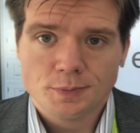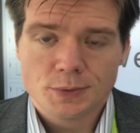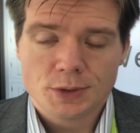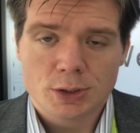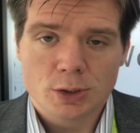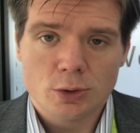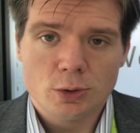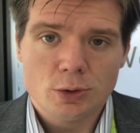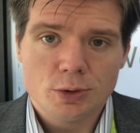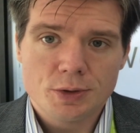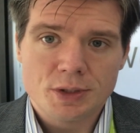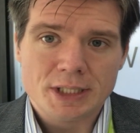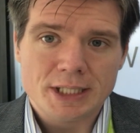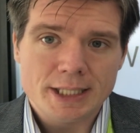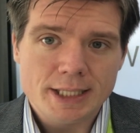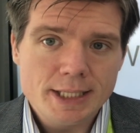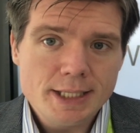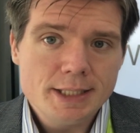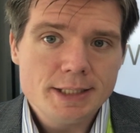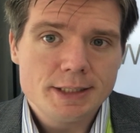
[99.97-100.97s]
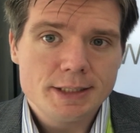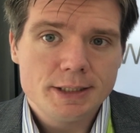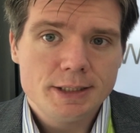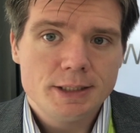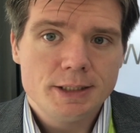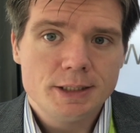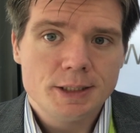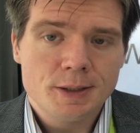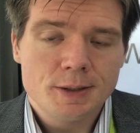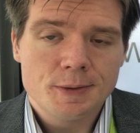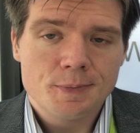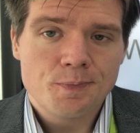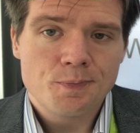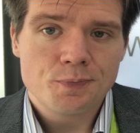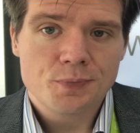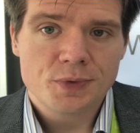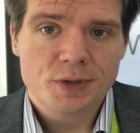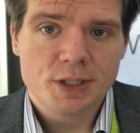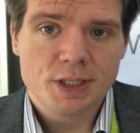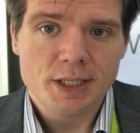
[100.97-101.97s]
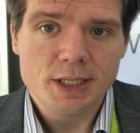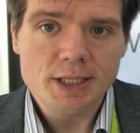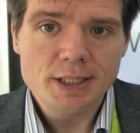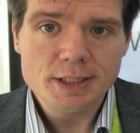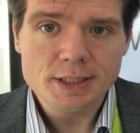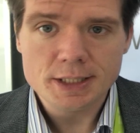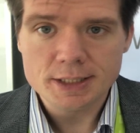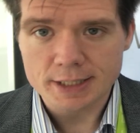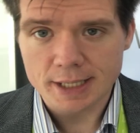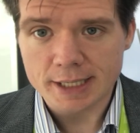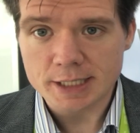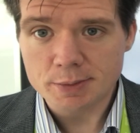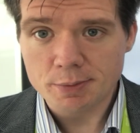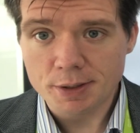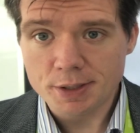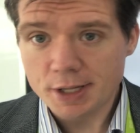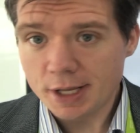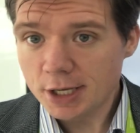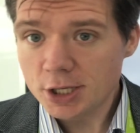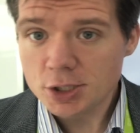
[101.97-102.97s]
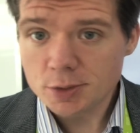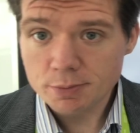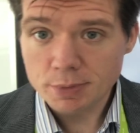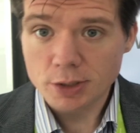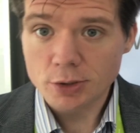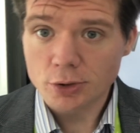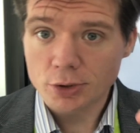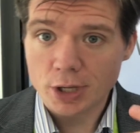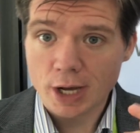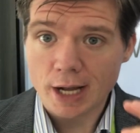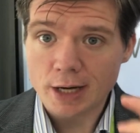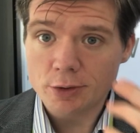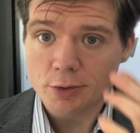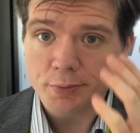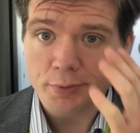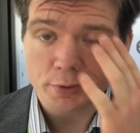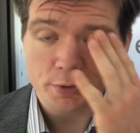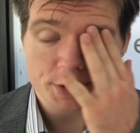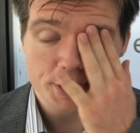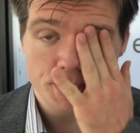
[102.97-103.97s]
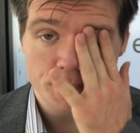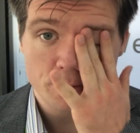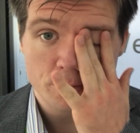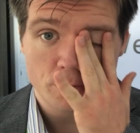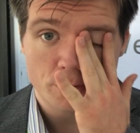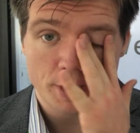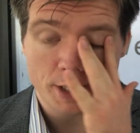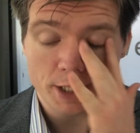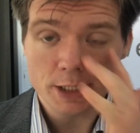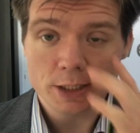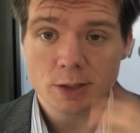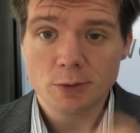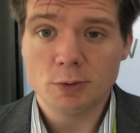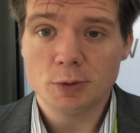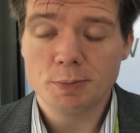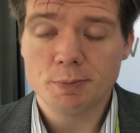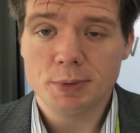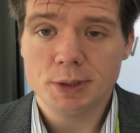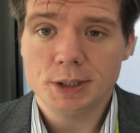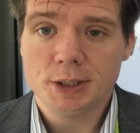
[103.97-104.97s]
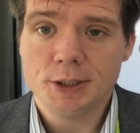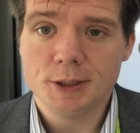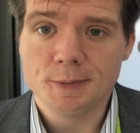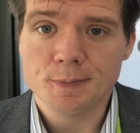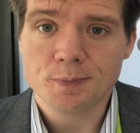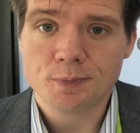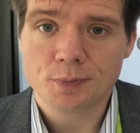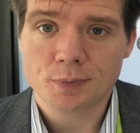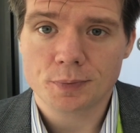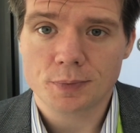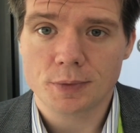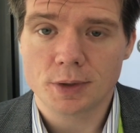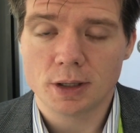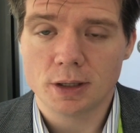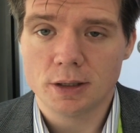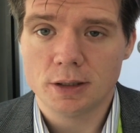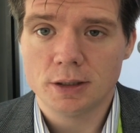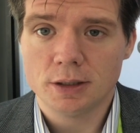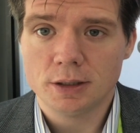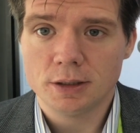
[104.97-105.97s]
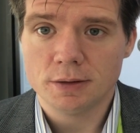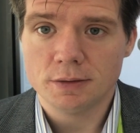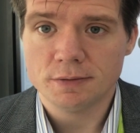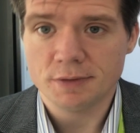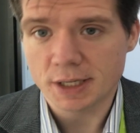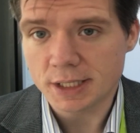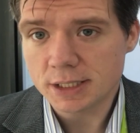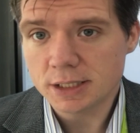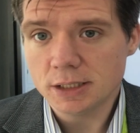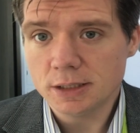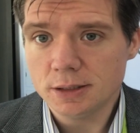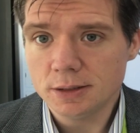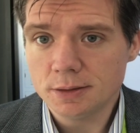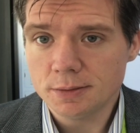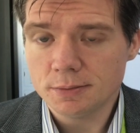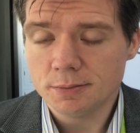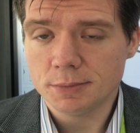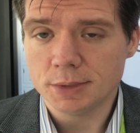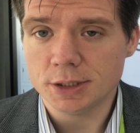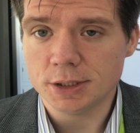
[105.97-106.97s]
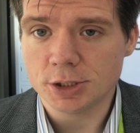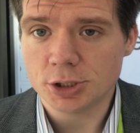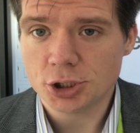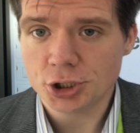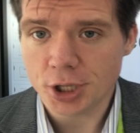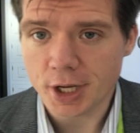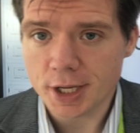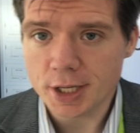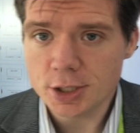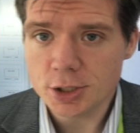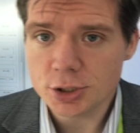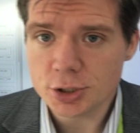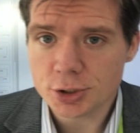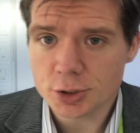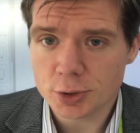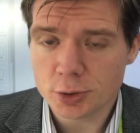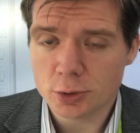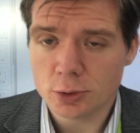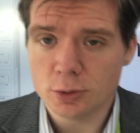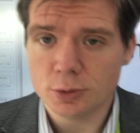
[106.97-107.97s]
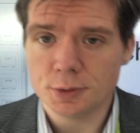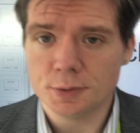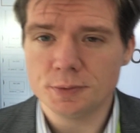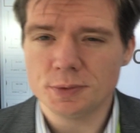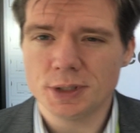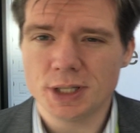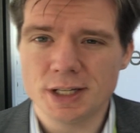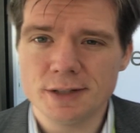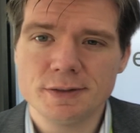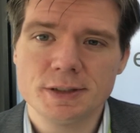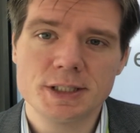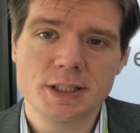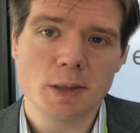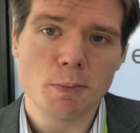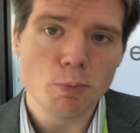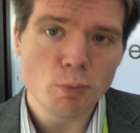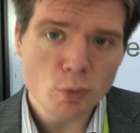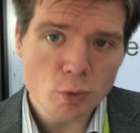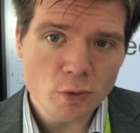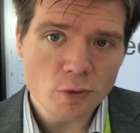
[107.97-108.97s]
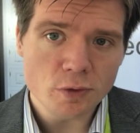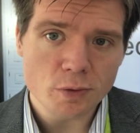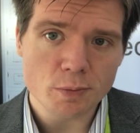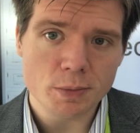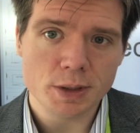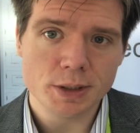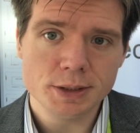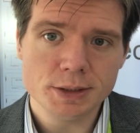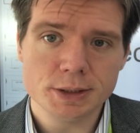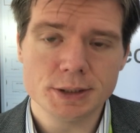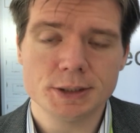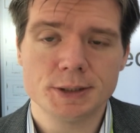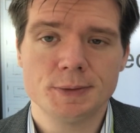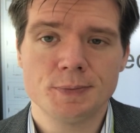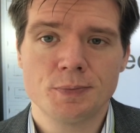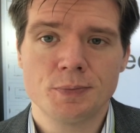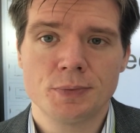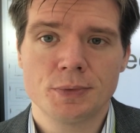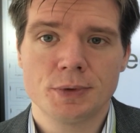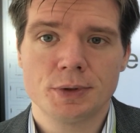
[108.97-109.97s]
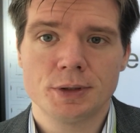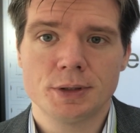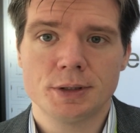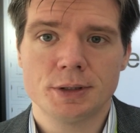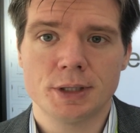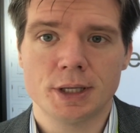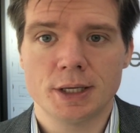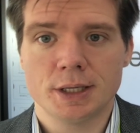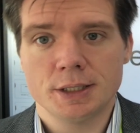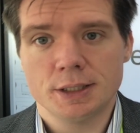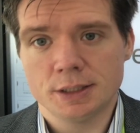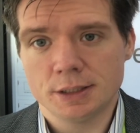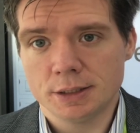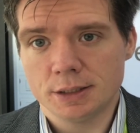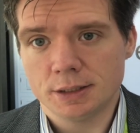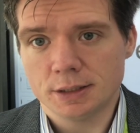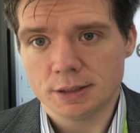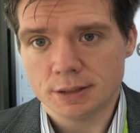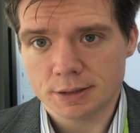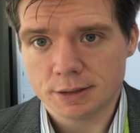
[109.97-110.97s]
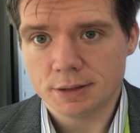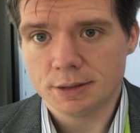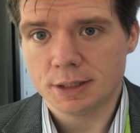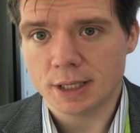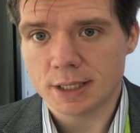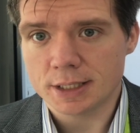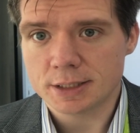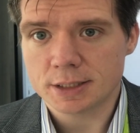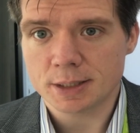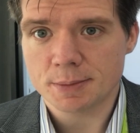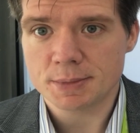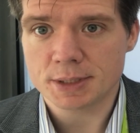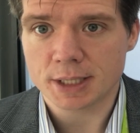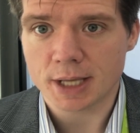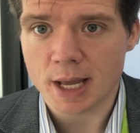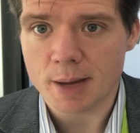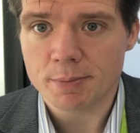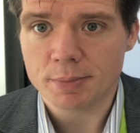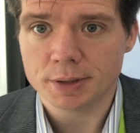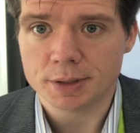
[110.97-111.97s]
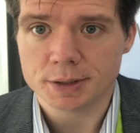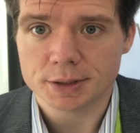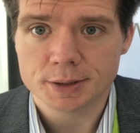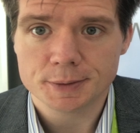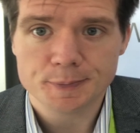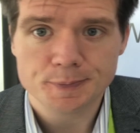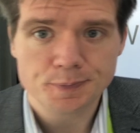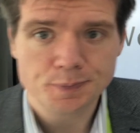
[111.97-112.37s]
So the easiest explanation, but not 100% correct, would be Wechsel means change. So if it's a movement, then there's something happened.